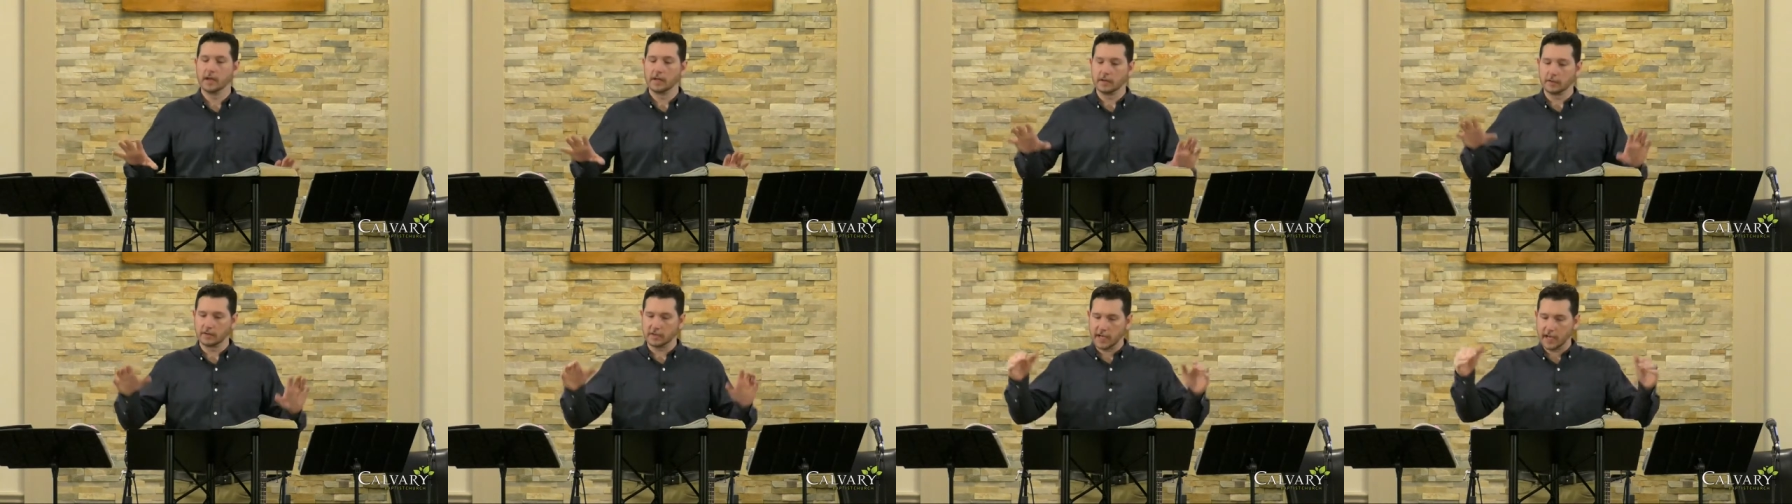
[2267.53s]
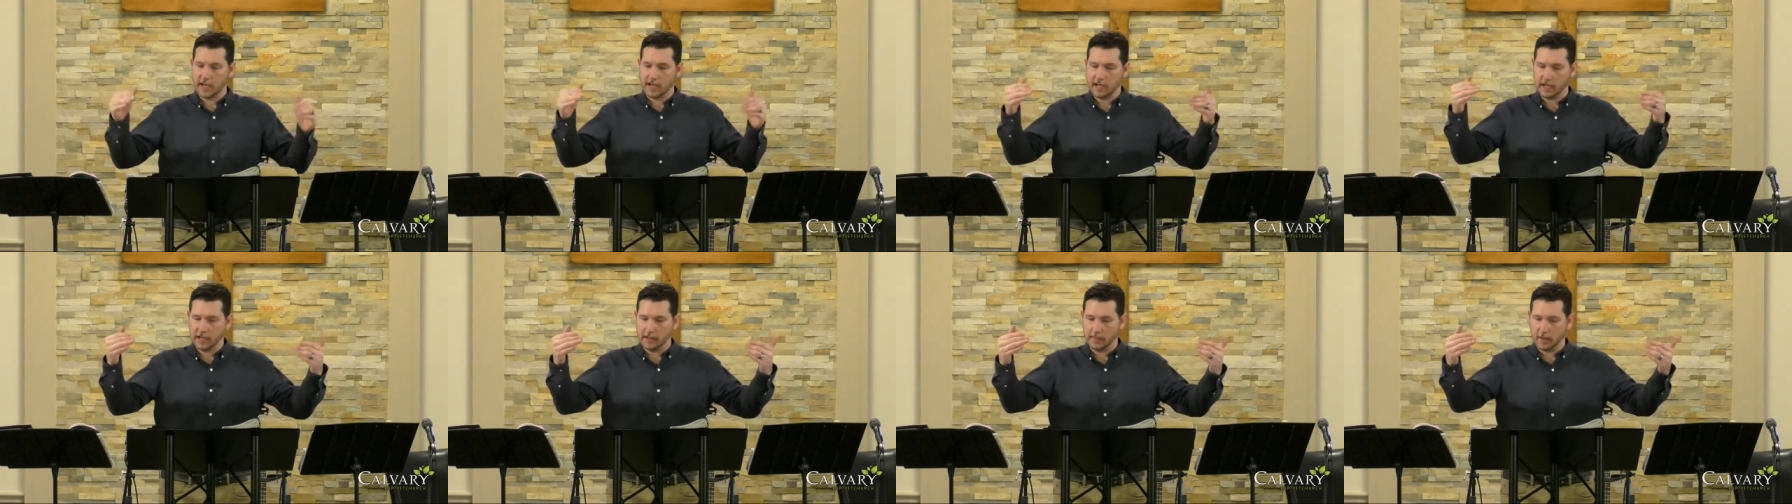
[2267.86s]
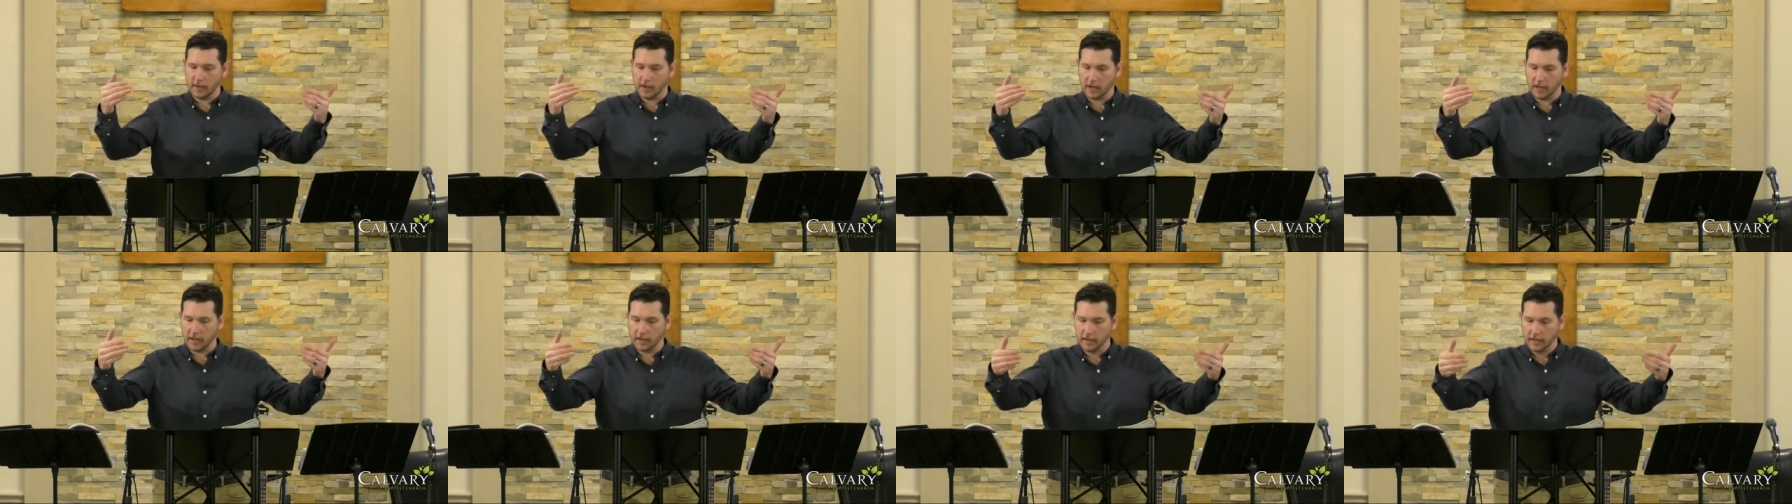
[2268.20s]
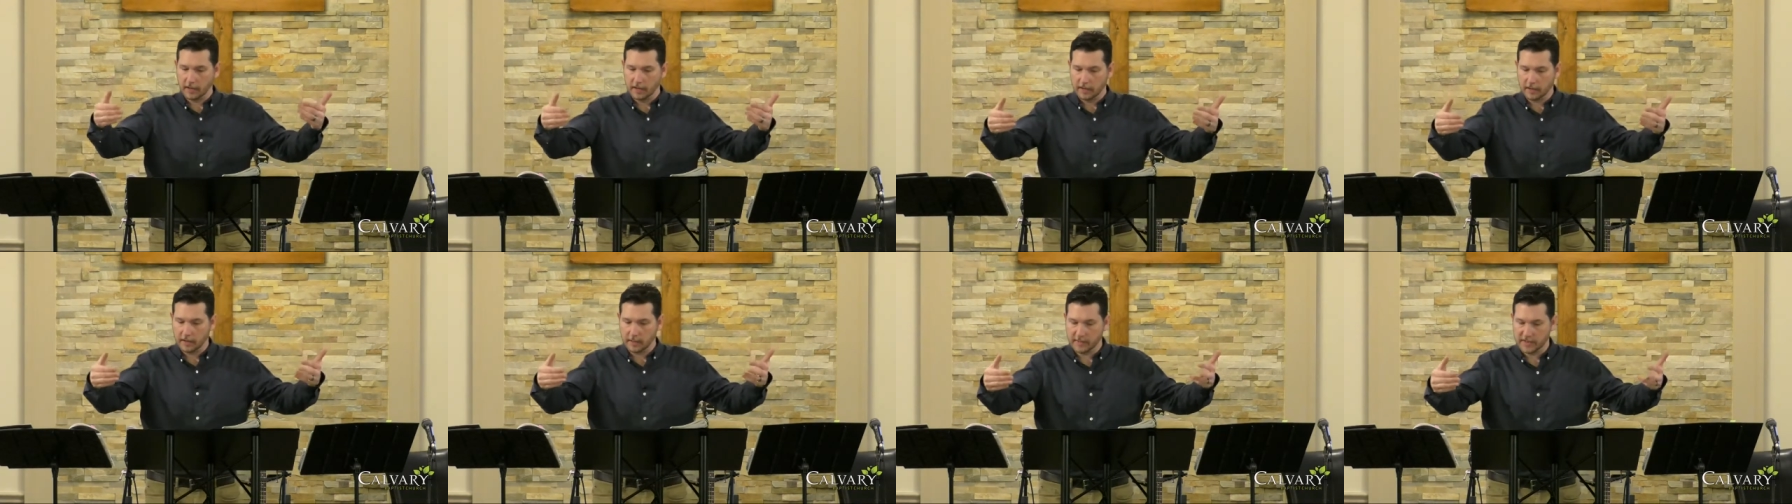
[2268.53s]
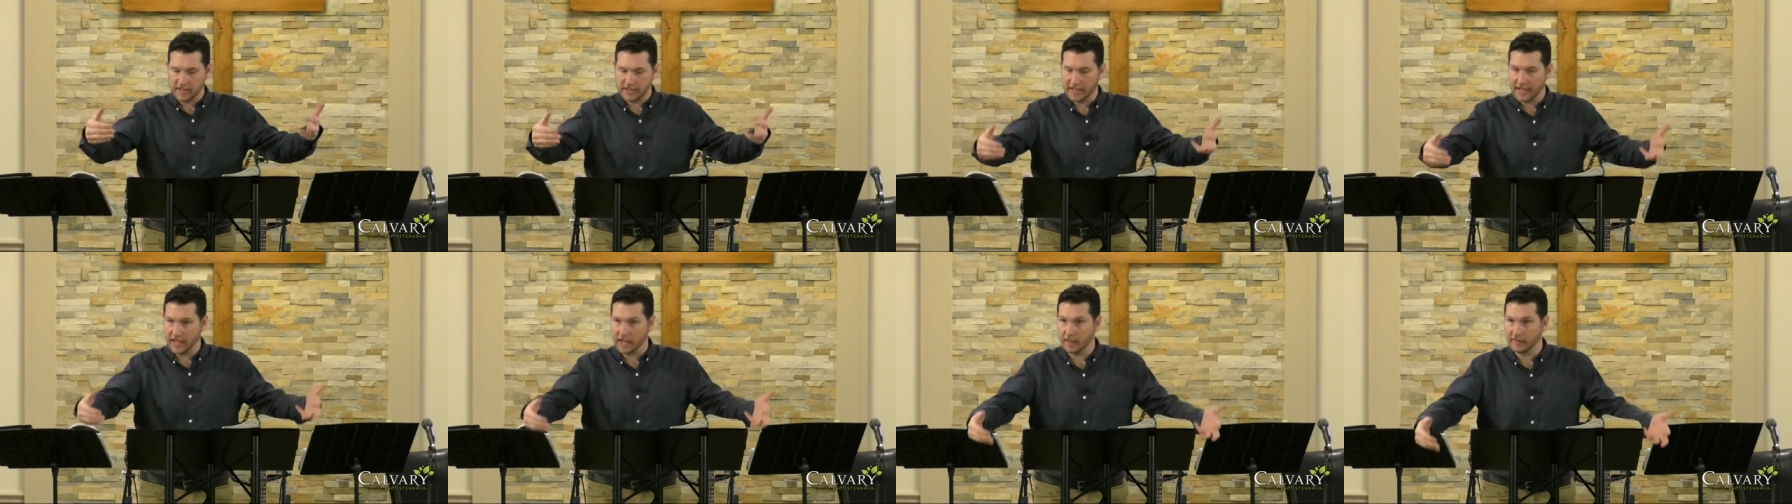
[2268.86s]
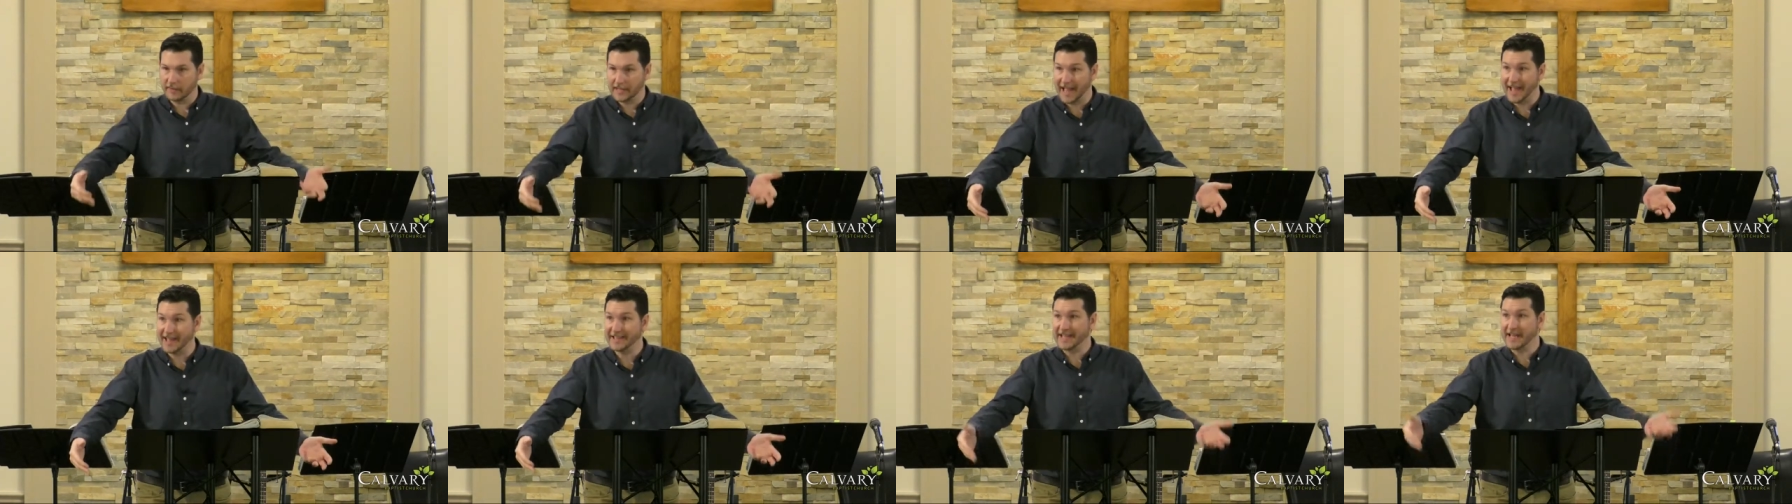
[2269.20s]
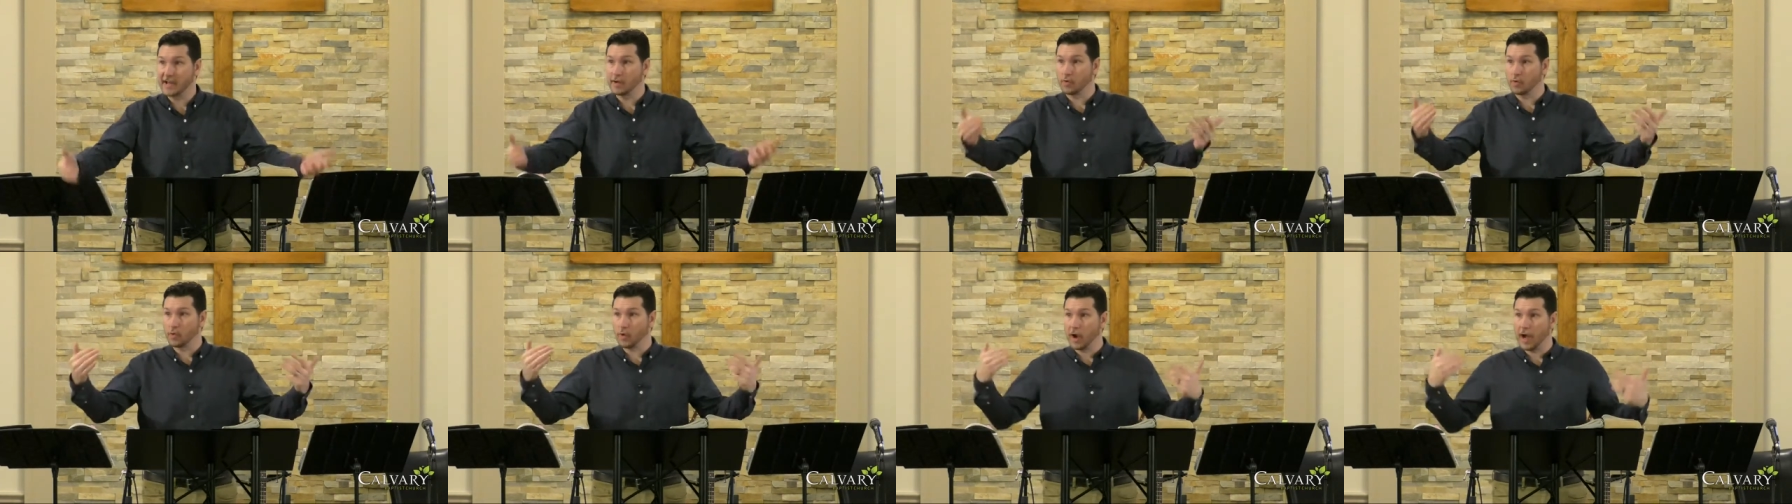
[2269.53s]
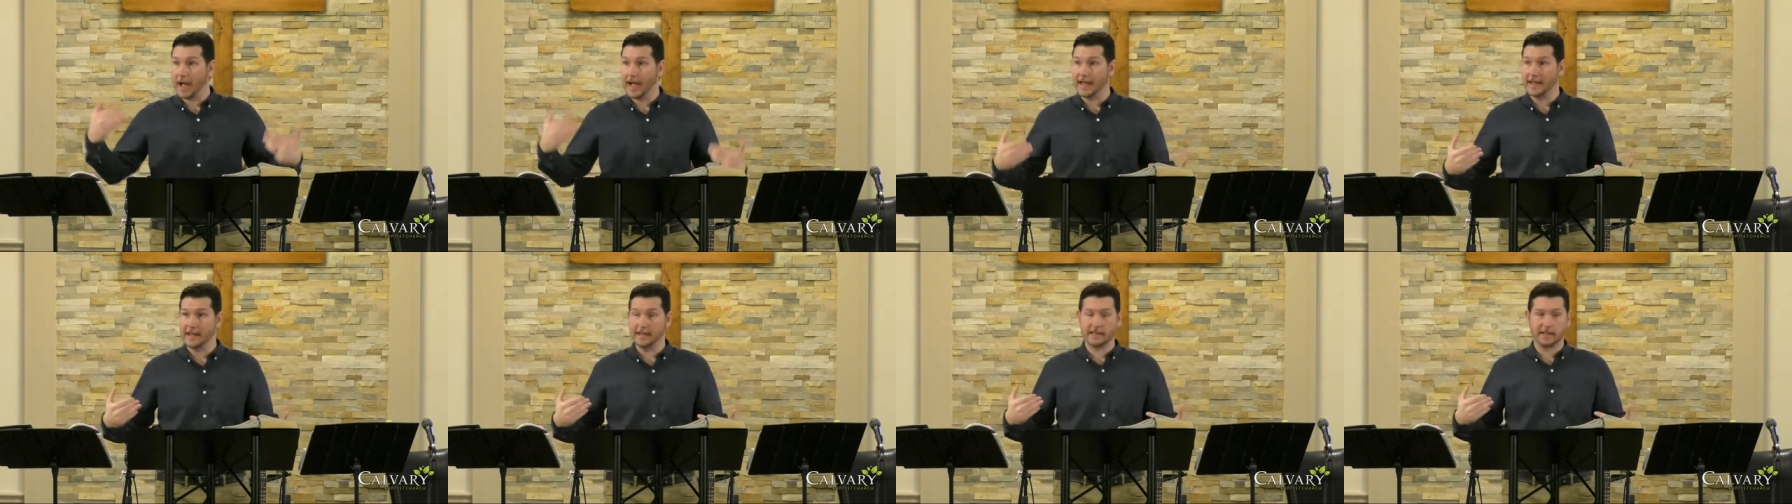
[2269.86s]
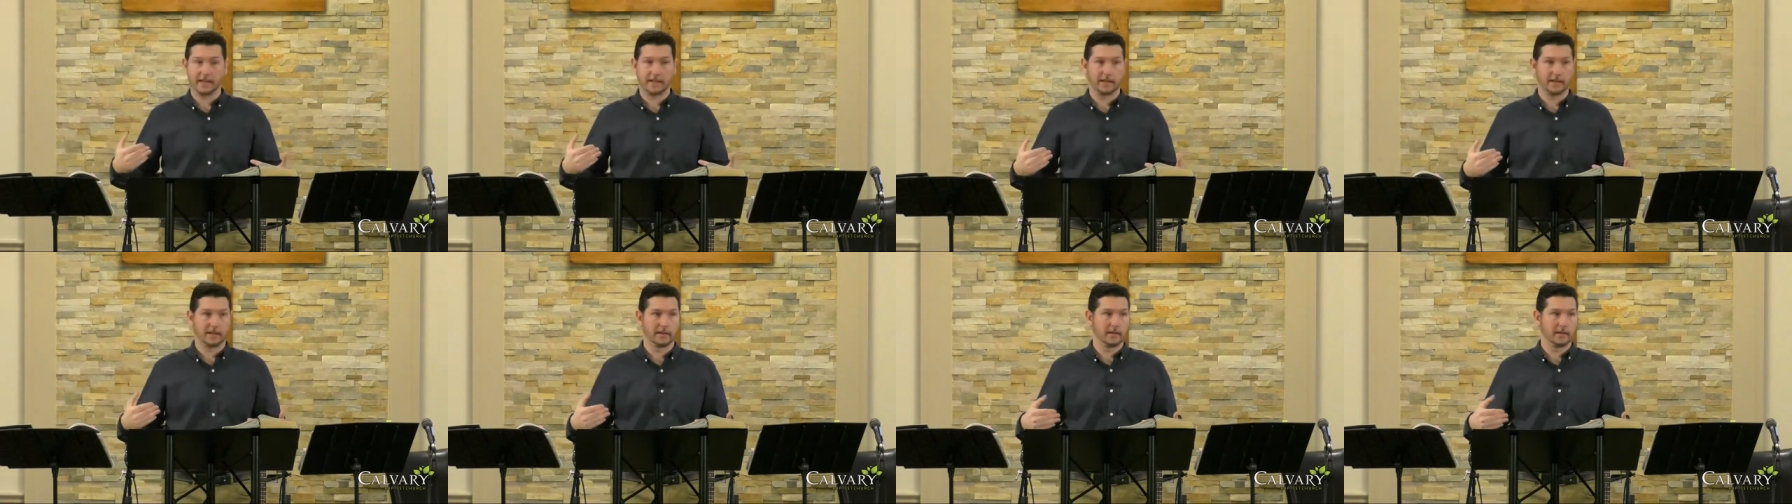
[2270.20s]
They're taking upon themselves as a right